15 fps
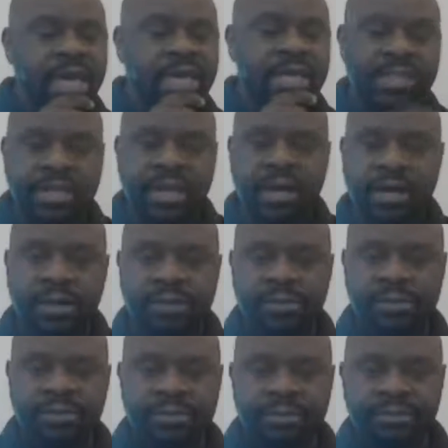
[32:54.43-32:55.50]

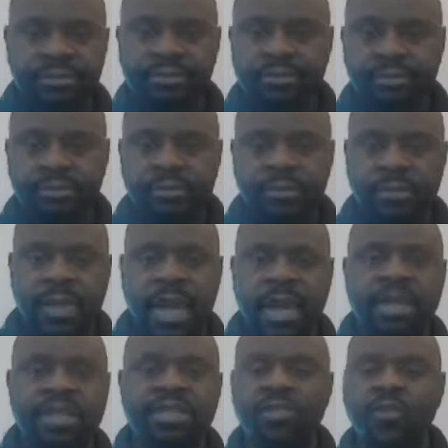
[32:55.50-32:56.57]

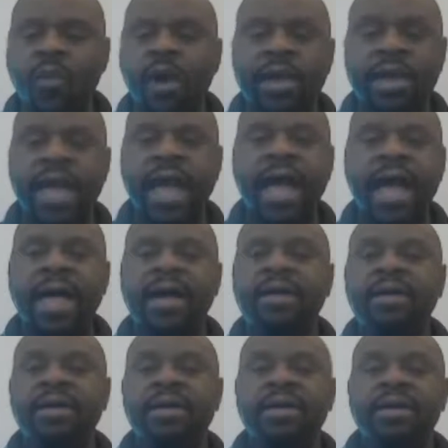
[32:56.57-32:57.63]
now this is one guy
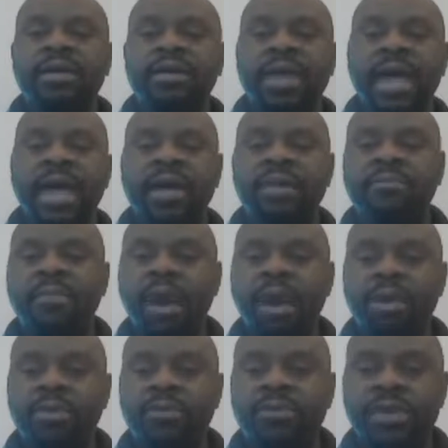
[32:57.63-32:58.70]
that
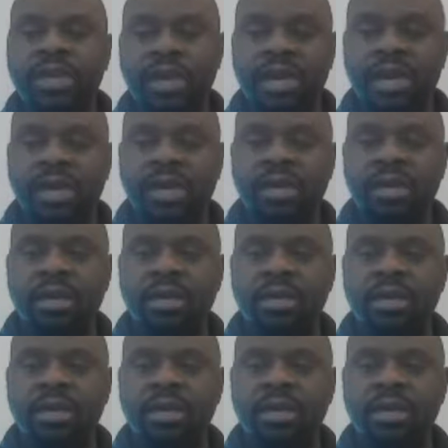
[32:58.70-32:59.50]
Martin Luther King